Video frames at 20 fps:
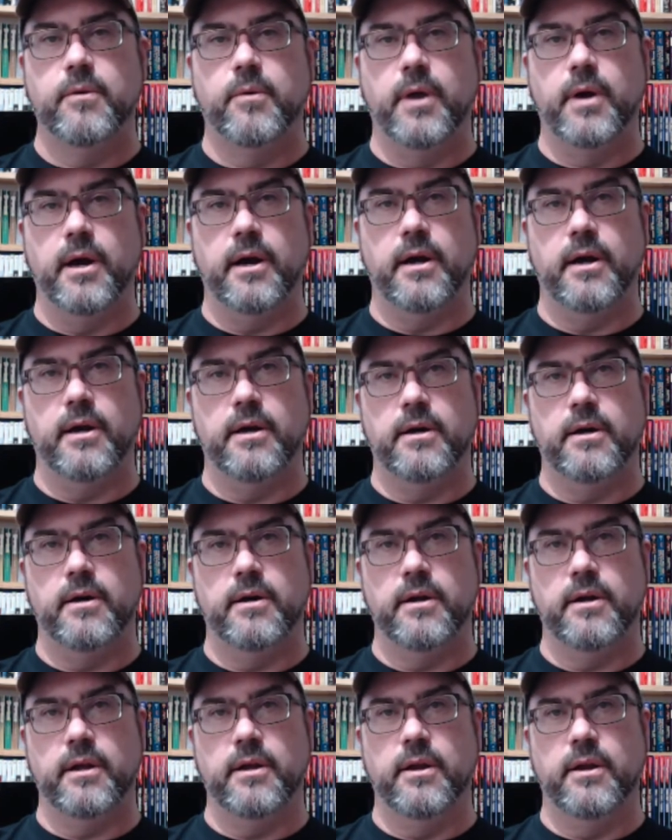
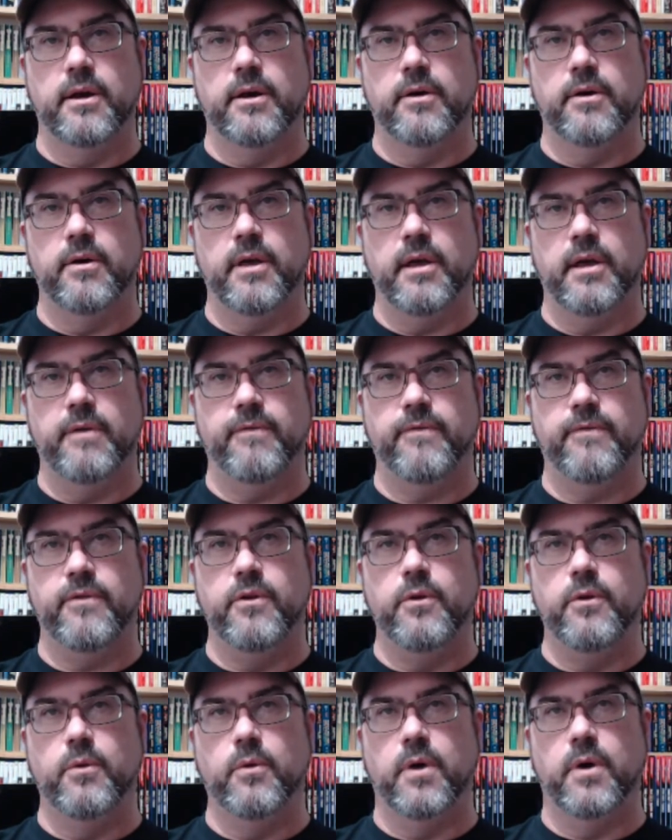where, you know, if
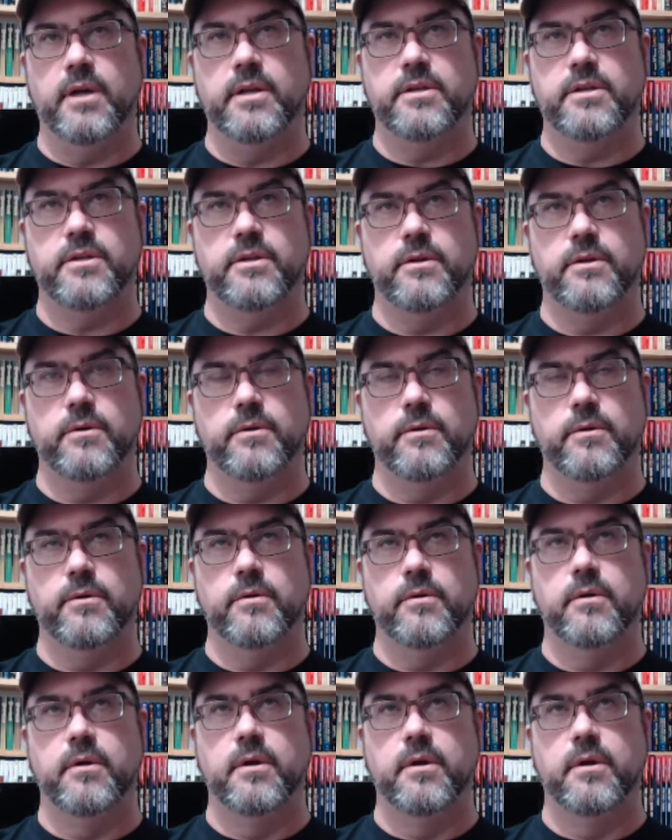you want to